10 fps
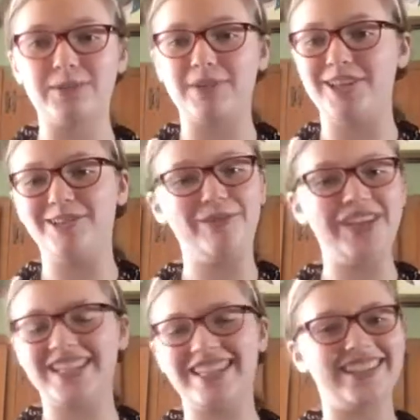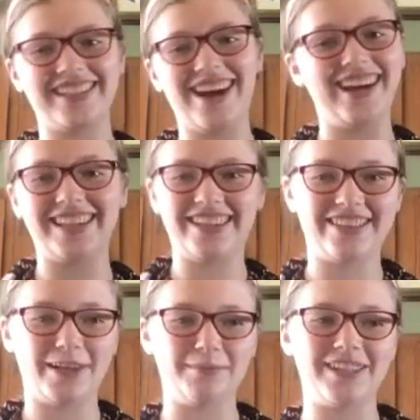but we did not get
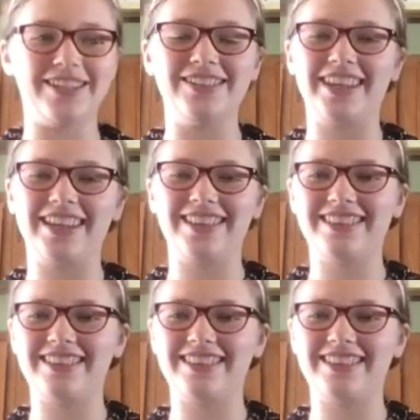them because, like,